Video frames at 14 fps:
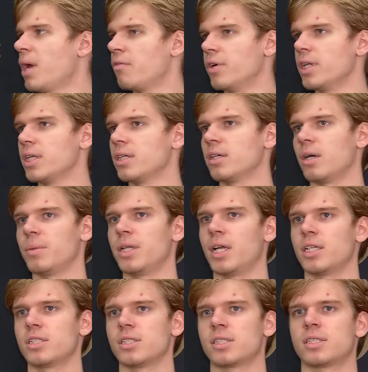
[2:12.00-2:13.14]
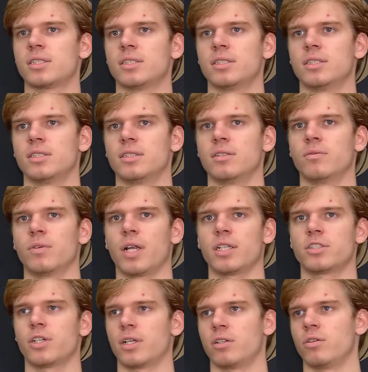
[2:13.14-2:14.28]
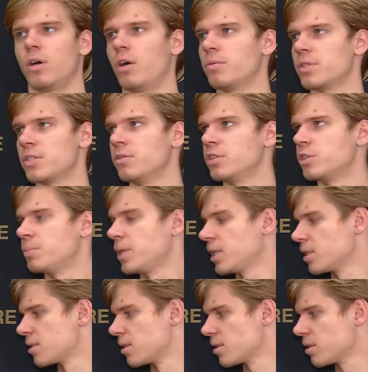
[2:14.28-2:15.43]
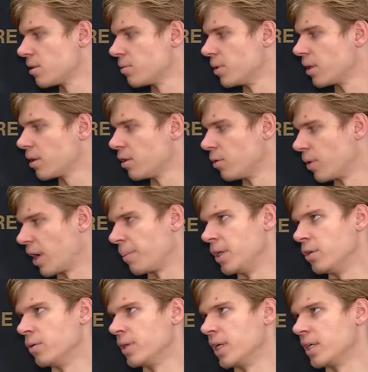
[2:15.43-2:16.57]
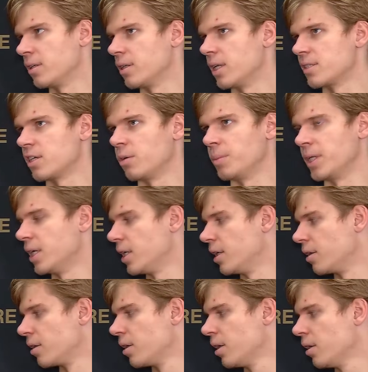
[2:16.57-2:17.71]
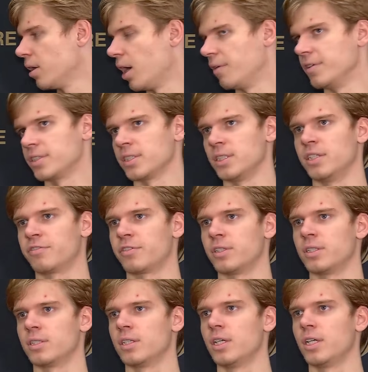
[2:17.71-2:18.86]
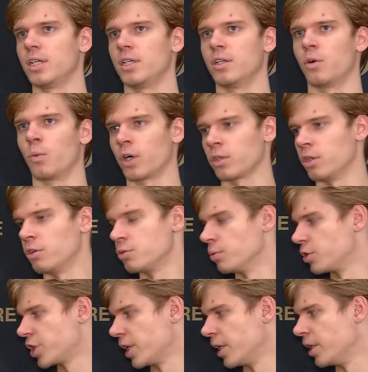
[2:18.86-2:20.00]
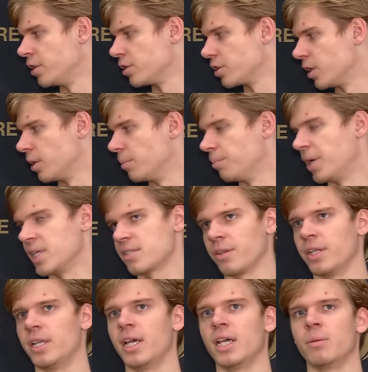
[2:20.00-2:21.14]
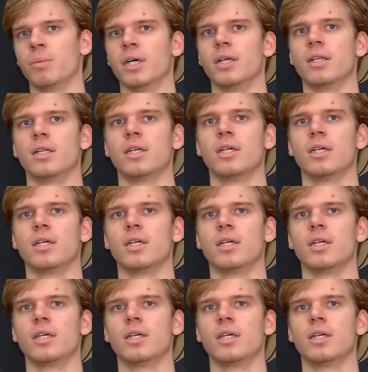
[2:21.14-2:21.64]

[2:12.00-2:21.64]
Not really. I mean, I just, what I try to always do is just be consistent with, you know, what I've been doing that's helped me get here. Obviously, different, you know, workloads will change based on the day. But,